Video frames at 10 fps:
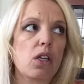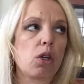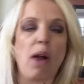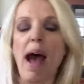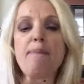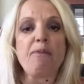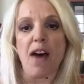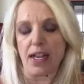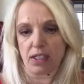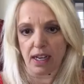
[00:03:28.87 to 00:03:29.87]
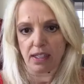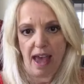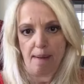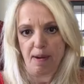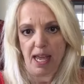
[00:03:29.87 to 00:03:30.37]
crap fest that's
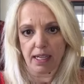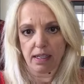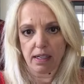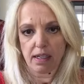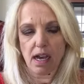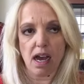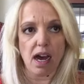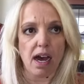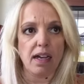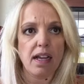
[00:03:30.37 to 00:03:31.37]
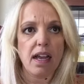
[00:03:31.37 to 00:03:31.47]
happening. Uh,